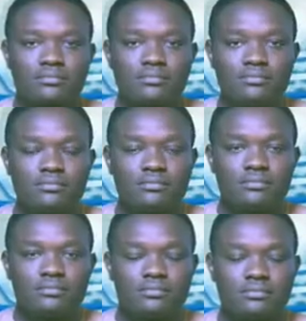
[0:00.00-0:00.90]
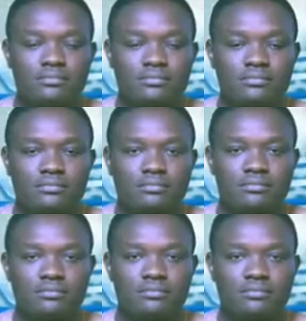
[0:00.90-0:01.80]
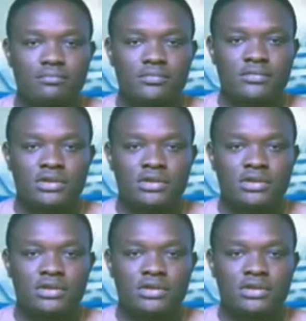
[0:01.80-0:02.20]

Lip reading: [no speech]